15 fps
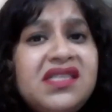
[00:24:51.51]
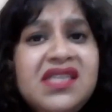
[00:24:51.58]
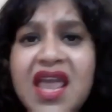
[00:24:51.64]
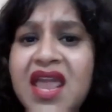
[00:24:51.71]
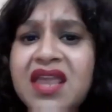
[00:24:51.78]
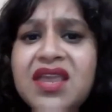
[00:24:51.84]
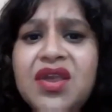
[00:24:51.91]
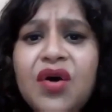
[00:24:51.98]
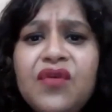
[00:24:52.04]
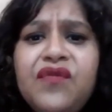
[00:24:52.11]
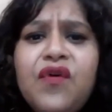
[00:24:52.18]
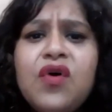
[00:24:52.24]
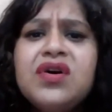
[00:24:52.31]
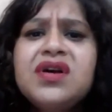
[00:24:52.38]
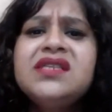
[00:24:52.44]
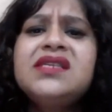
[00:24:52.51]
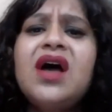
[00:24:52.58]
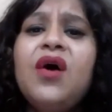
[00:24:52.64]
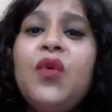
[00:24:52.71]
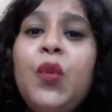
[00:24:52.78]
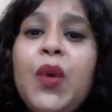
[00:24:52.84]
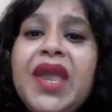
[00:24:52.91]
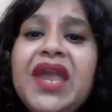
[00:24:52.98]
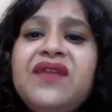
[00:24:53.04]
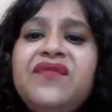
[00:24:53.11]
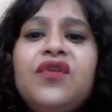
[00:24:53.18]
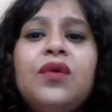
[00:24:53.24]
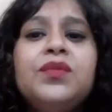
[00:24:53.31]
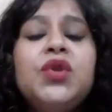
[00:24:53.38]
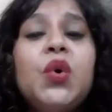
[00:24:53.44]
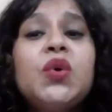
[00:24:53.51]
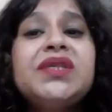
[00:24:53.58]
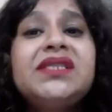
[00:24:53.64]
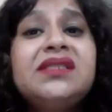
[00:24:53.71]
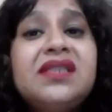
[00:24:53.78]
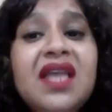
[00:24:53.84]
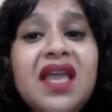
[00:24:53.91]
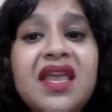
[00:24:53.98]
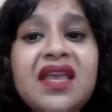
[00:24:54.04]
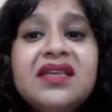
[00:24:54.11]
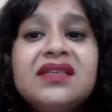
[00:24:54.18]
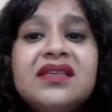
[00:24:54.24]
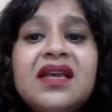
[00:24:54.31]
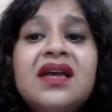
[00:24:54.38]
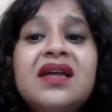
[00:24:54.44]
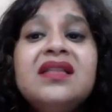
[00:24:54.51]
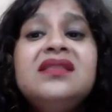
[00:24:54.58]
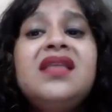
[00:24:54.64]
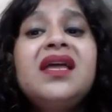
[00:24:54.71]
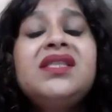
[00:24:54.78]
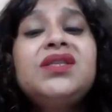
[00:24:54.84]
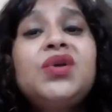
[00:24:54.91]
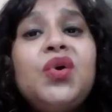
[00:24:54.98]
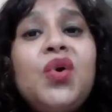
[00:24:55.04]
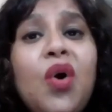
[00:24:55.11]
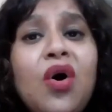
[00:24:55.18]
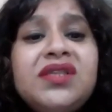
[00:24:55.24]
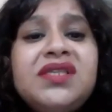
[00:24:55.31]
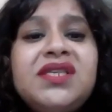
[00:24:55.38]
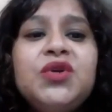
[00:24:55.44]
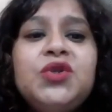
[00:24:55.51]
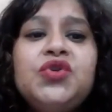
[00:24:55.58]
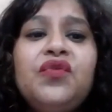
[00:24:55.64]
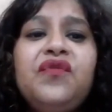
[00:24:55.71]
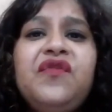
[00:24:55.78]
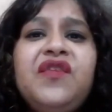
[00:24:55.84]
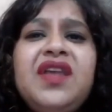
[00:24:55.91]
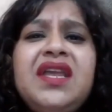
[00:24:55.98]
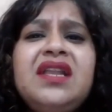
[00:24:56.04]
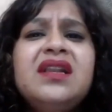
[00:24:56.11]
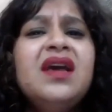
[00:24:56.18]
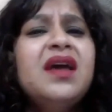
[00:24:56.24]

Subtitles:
Take your focus away from those things that cause you to feel